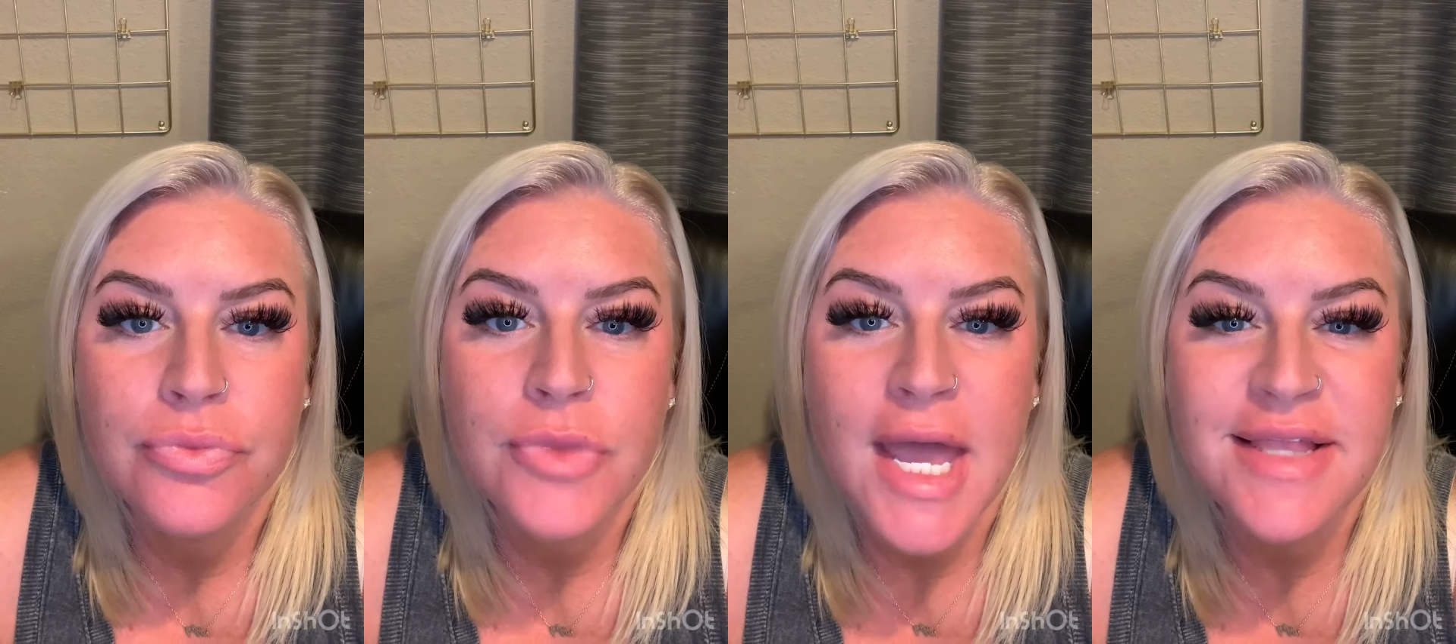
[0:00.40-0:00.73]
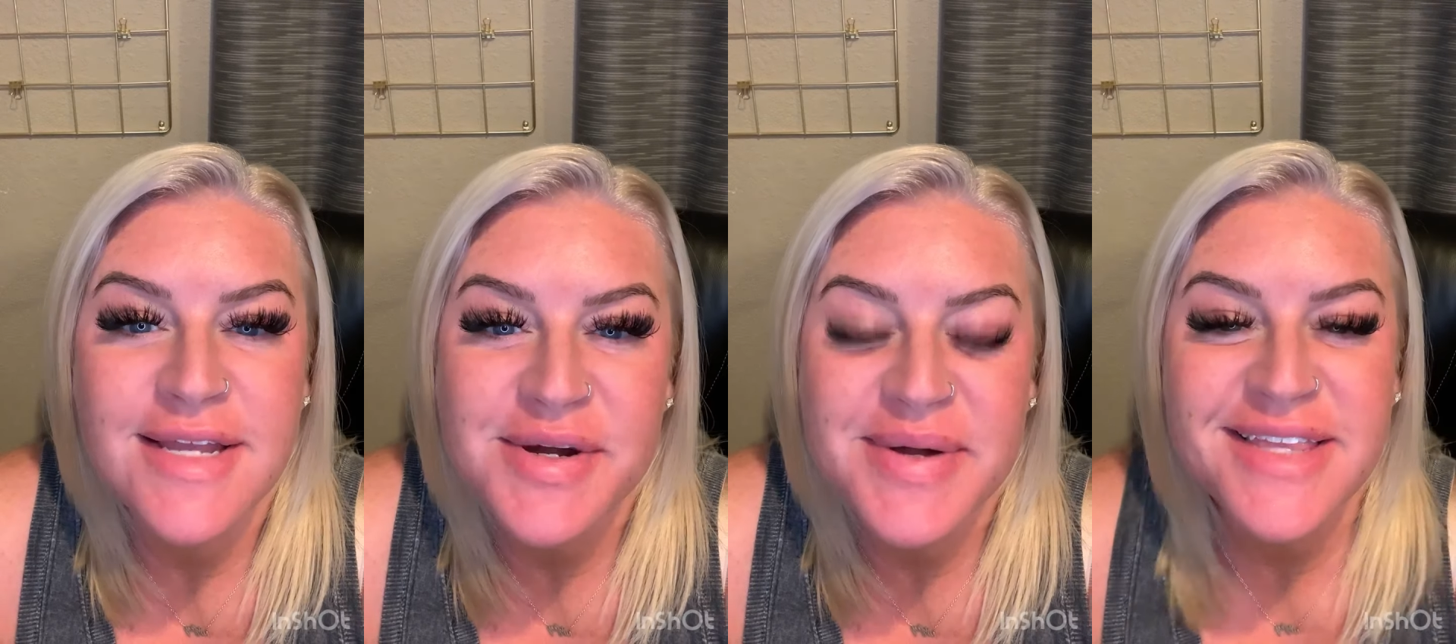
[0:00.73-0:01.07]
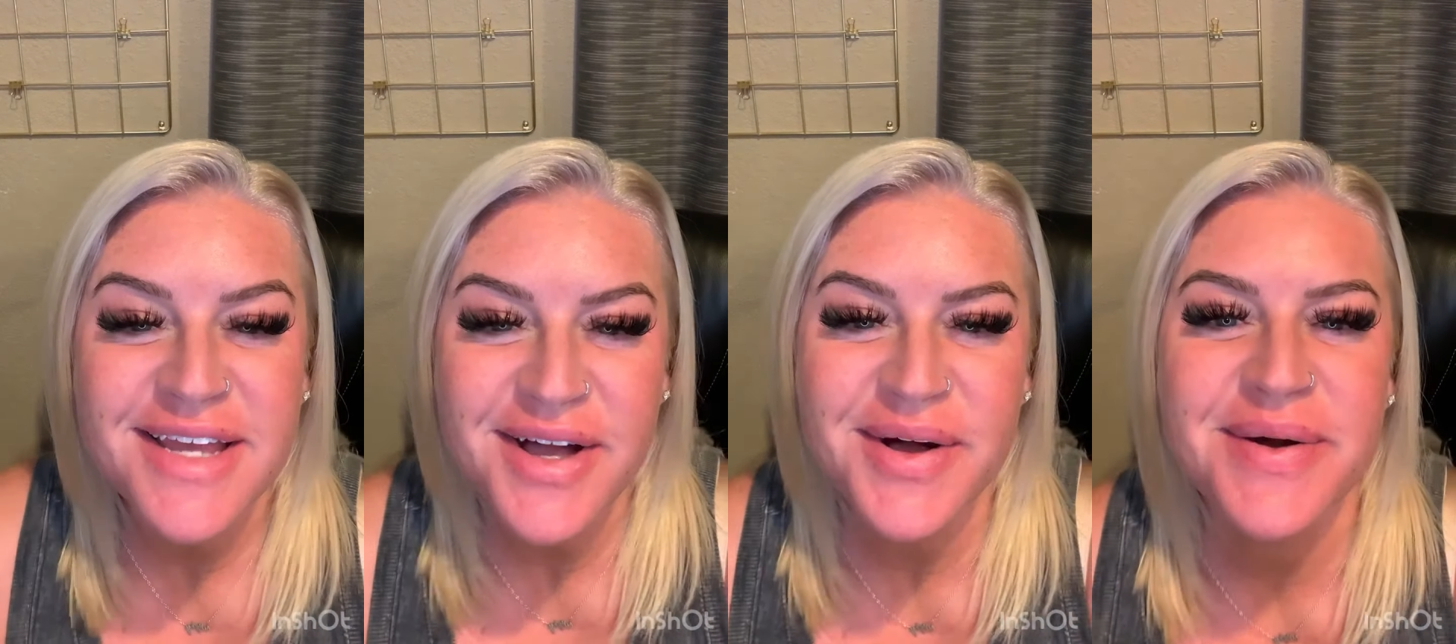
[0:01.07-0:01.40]

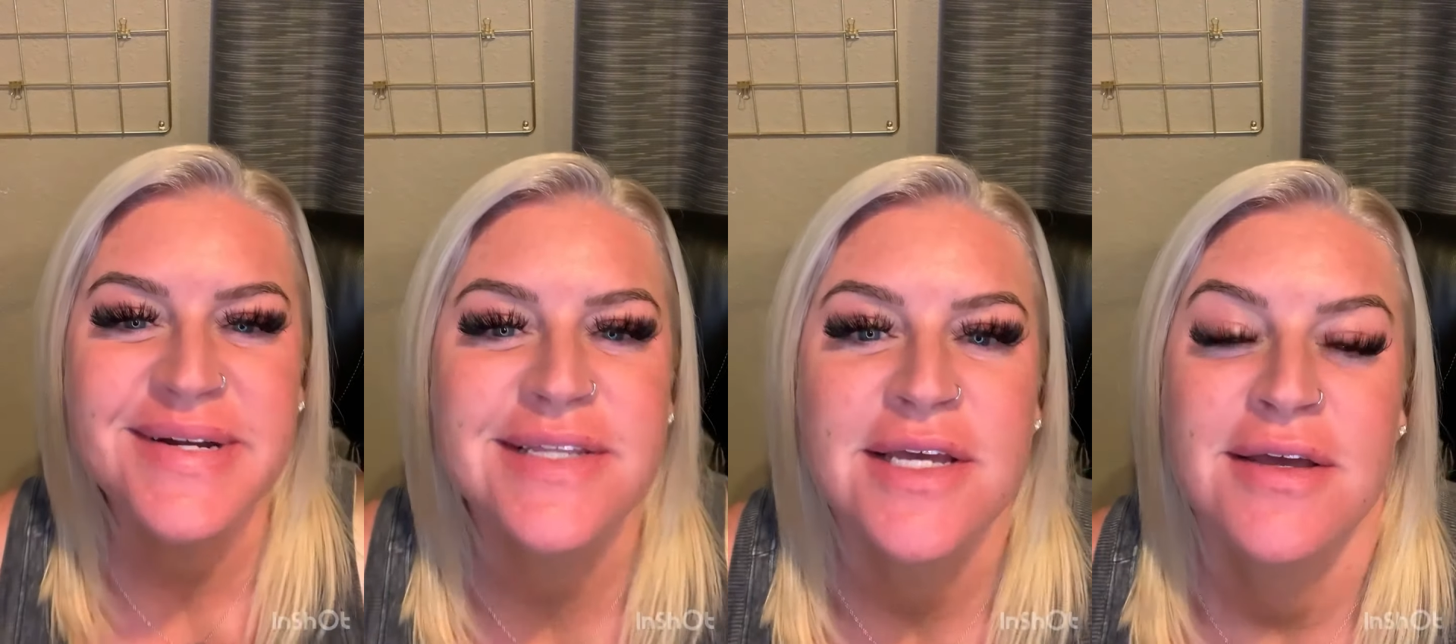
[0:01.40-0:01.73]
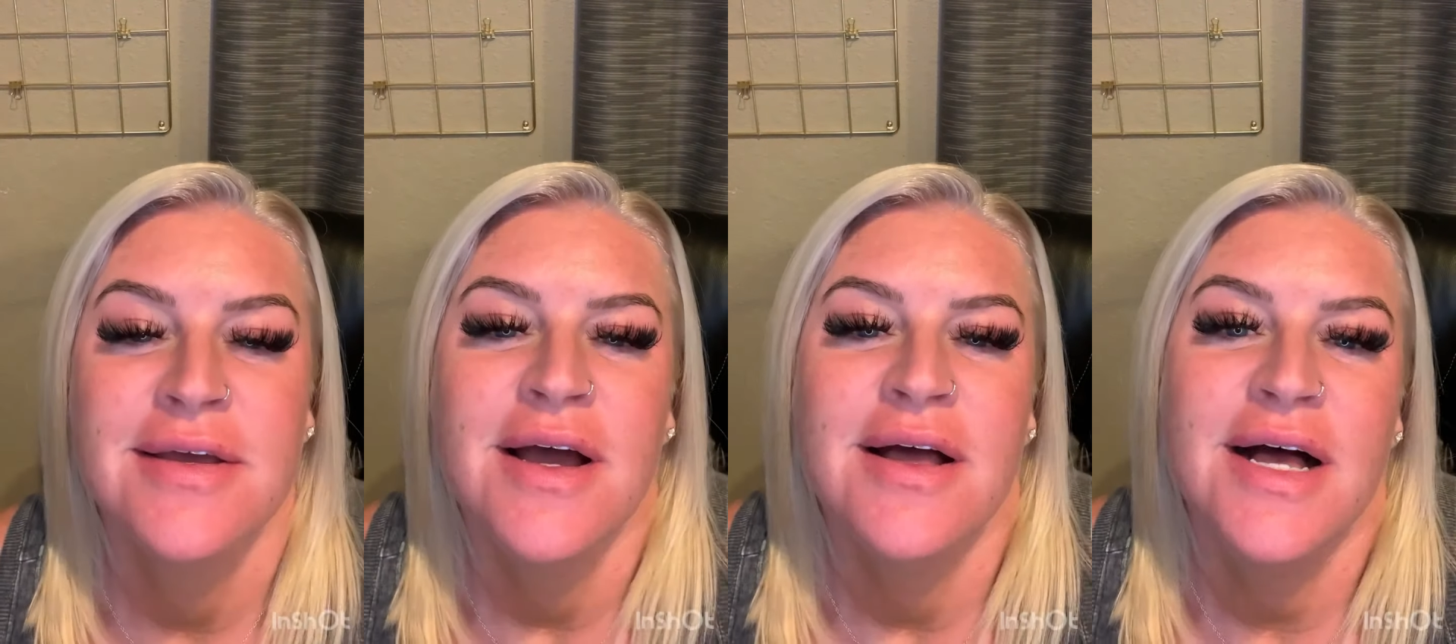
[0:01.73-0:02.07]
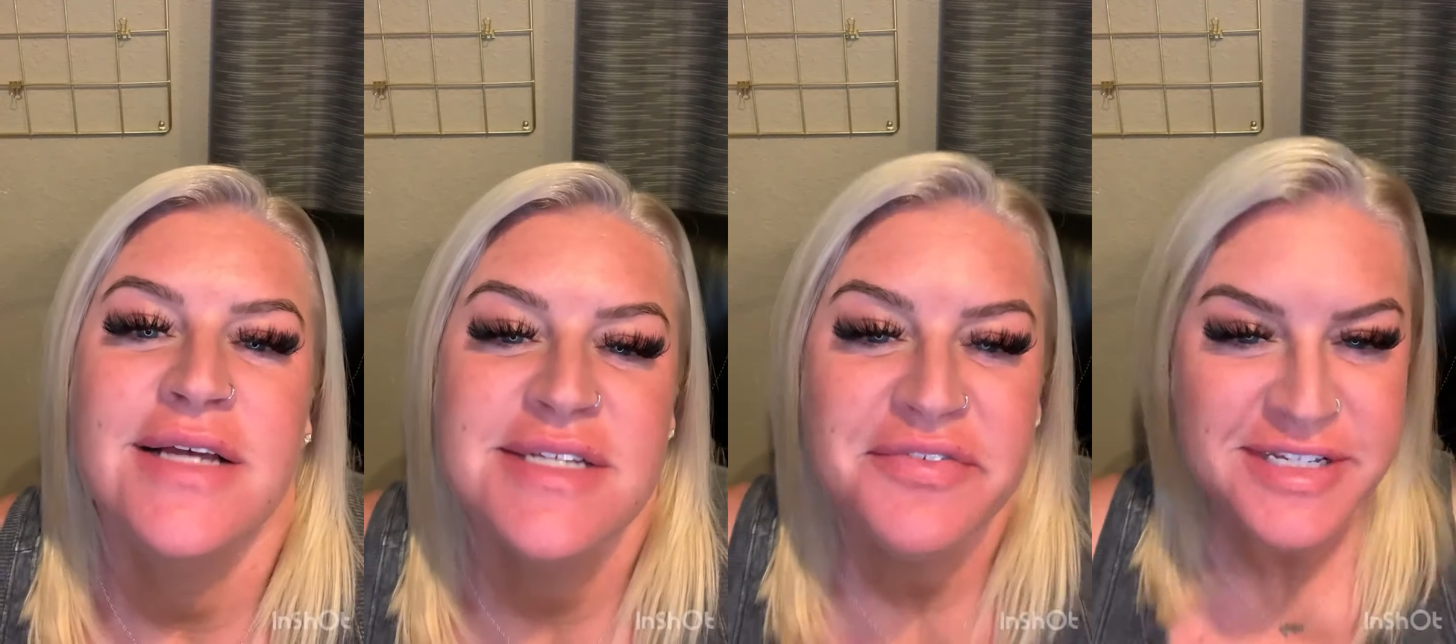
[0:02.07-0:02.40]
Hello.
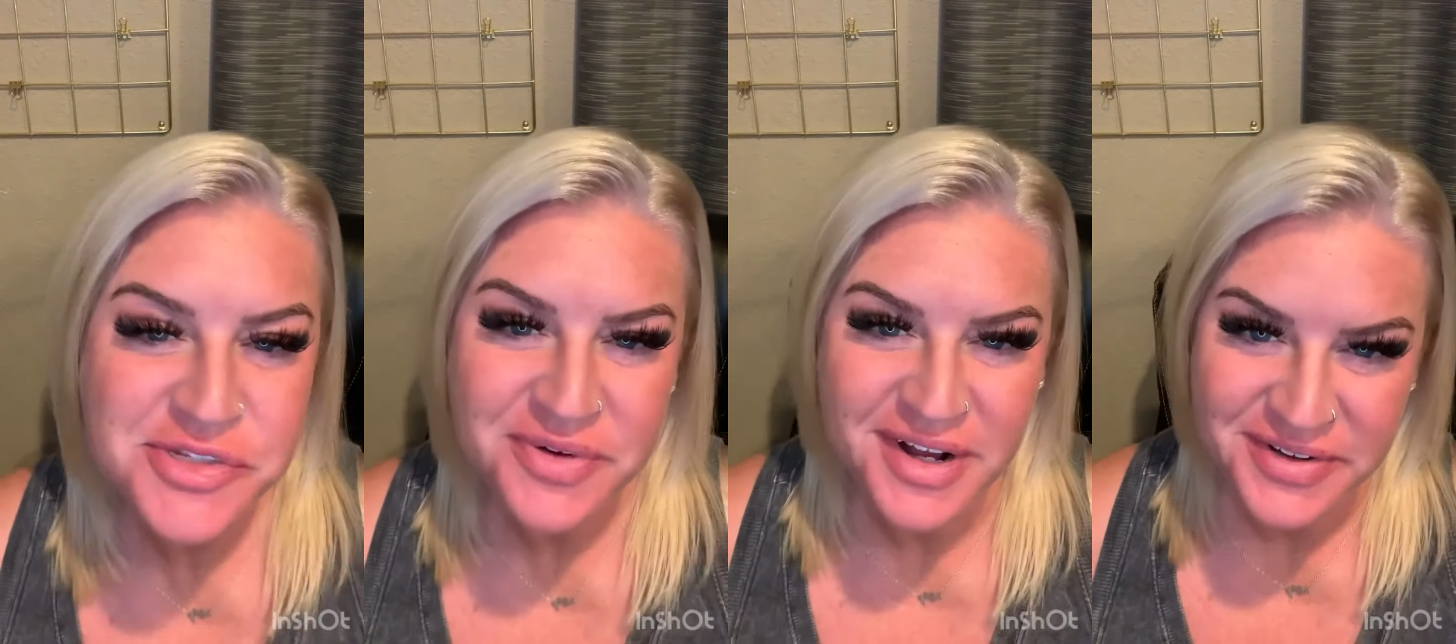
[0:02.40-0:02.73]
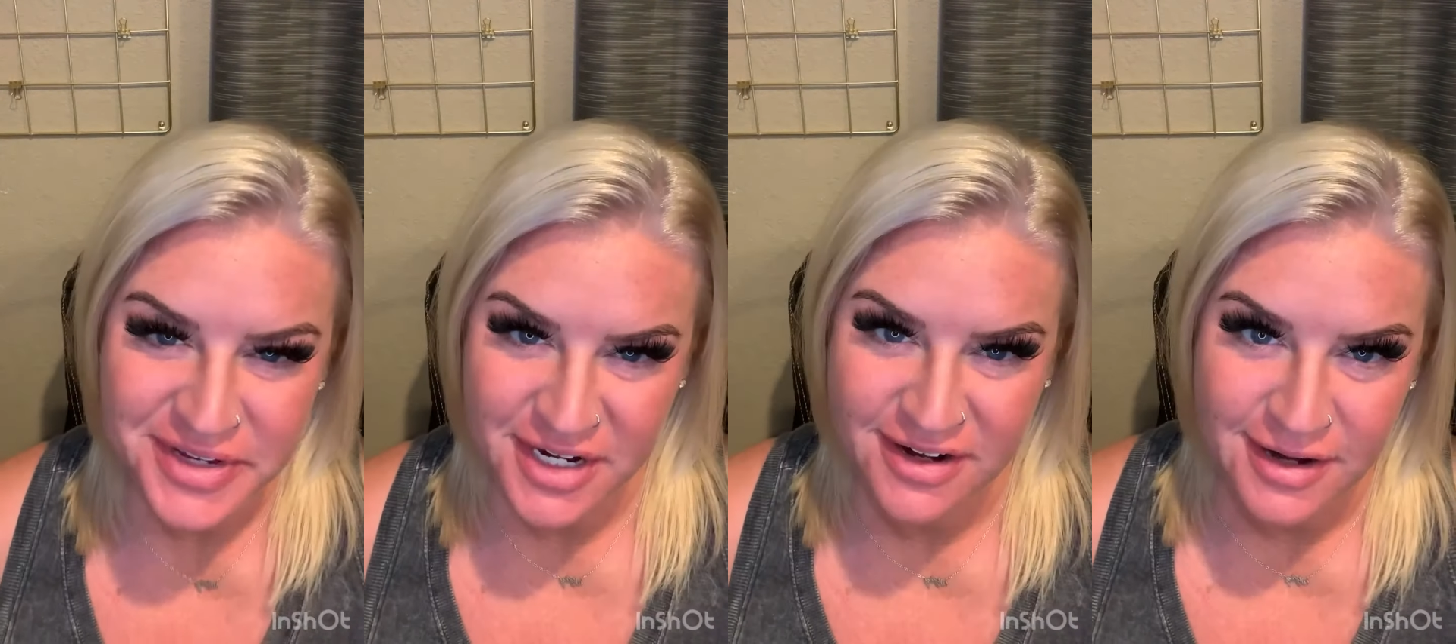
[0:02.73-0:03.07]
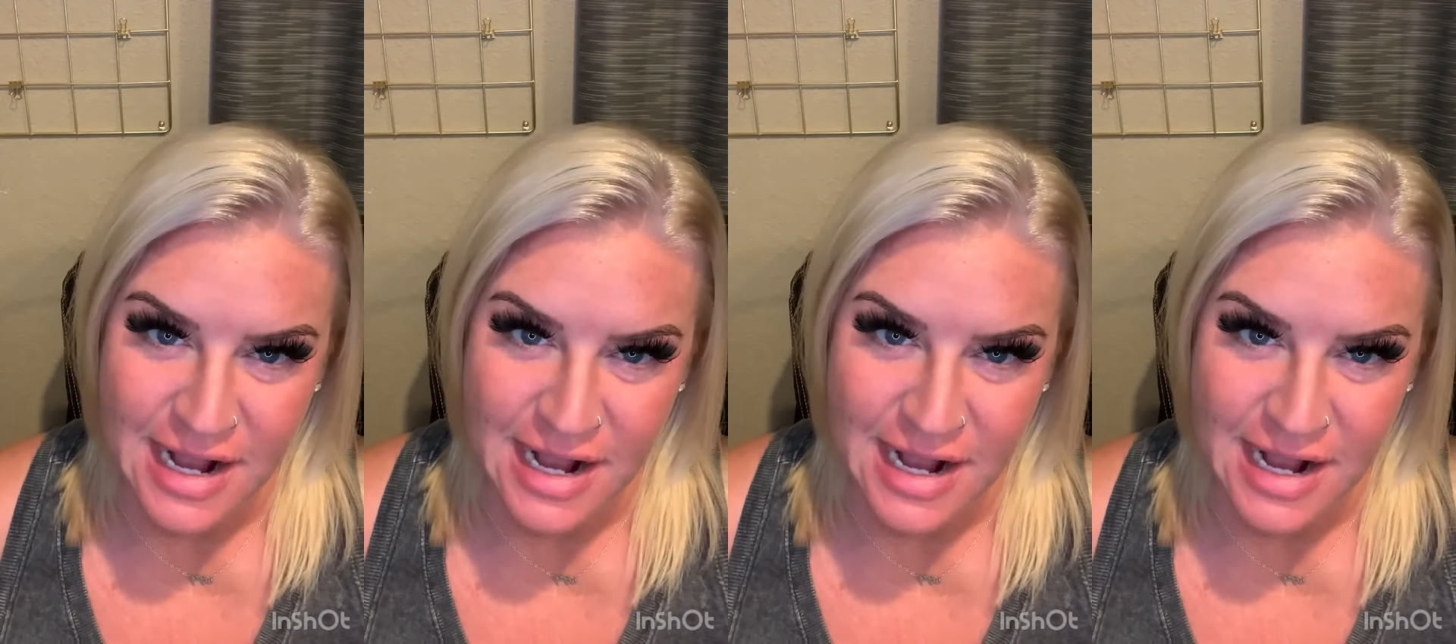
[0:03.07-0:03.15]
Stephanie Serrano here.